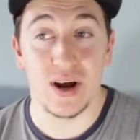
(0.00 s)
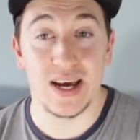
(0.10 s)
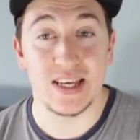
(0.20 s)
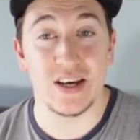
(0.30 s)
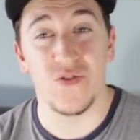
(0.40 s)

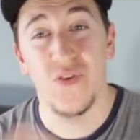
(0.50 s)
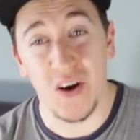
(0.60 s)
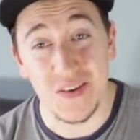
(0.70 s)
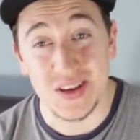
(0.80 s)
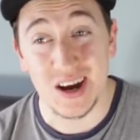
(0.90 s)
rated,
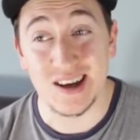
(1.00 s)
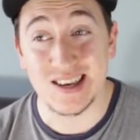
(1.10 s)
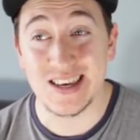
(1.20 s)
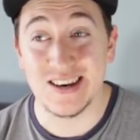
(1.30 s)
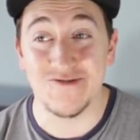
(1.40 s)
5-star
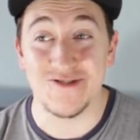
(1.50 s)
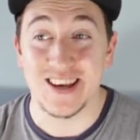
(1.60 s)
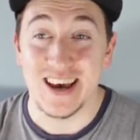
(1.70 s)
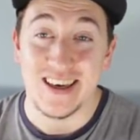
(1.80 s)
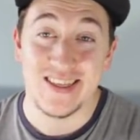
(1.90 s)

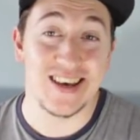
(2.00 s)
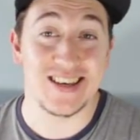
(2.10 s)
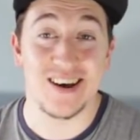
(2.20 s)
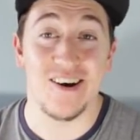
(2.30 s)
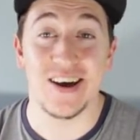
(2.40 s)
skills,
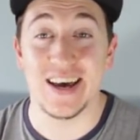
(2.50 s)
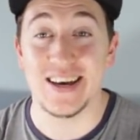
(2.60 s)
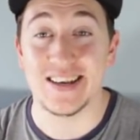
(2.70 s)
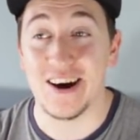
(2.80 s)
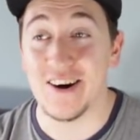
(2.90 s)
This guy
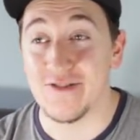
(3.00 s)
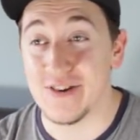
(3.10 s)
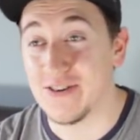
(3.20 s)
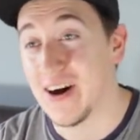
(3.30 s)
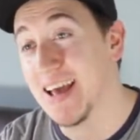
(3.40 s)
is
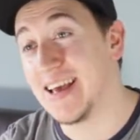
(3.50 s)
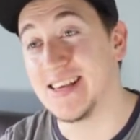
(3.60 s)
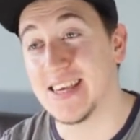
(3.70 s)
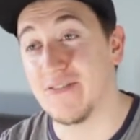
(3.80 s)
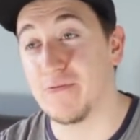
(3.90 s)
unreal.
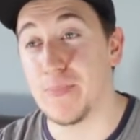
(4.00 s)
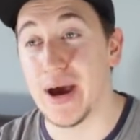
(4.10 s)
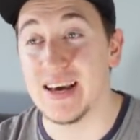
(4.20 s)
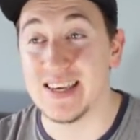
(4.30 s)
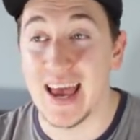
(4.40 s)
87 pace,